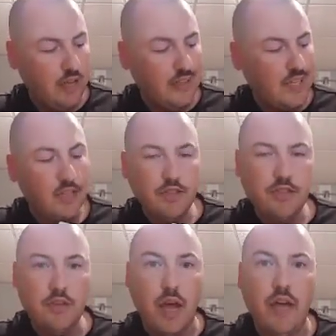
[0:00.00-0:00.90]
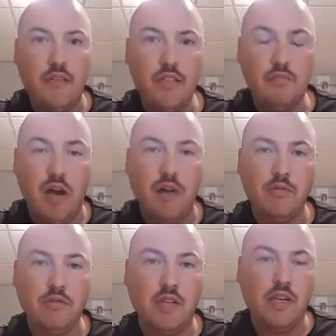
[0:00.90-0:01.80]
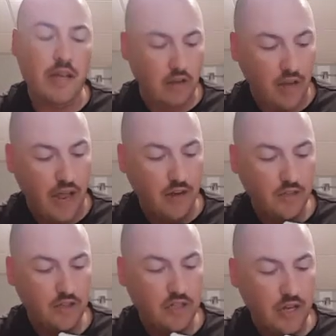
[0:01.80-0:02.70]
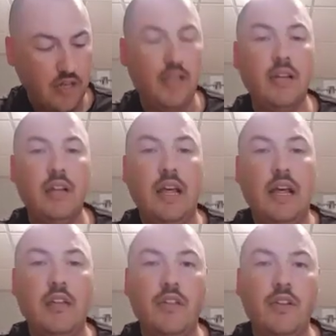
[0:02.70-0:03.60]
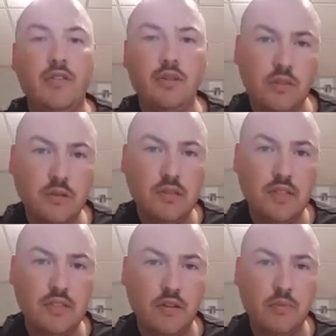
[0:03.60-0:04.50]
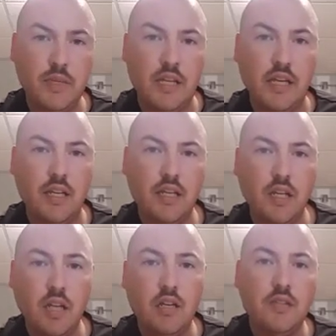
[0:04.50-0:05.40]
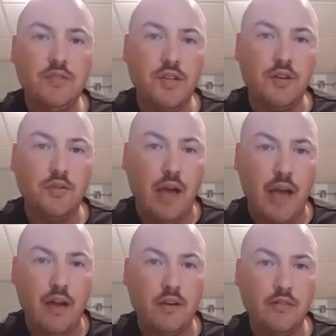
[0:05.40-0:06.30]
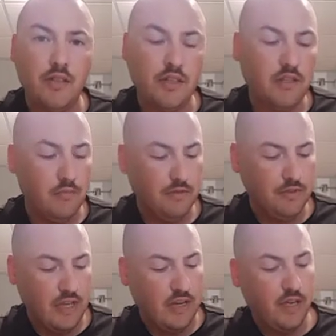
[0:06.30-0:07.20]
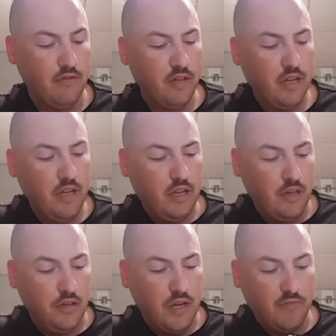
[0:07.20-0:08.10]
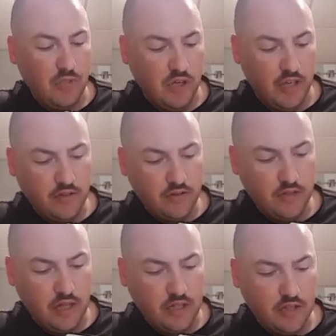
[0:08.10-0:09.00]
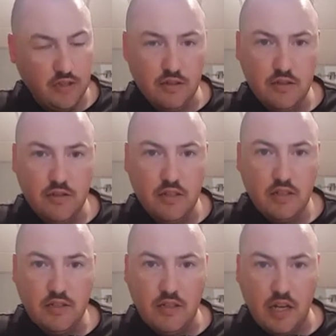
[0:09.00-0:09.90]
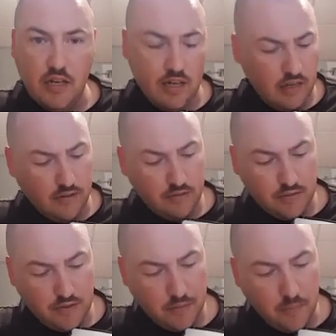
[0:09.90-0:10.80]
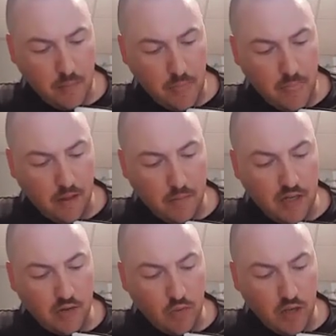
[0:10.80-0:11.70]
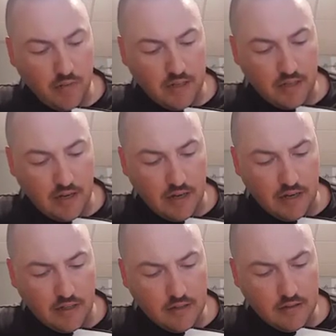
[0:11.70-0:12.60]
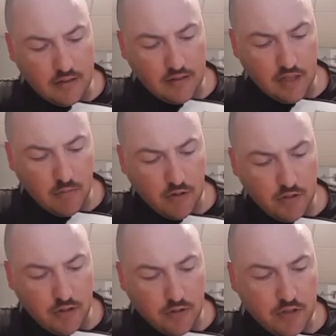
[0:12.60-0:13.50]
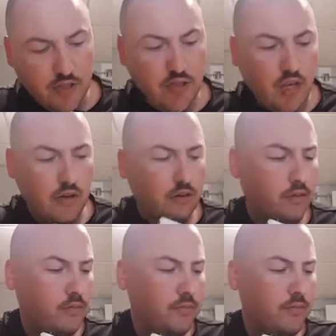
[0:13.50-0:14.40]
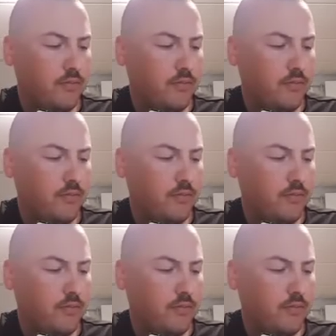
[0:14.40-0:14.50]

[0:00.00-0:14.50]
And it tells you how this Bible is laid out and how to study it, the tools that's going to be in it to show you how to get the most out of it. Here you have book introductions, study notes, men, women, and God, someone you should know,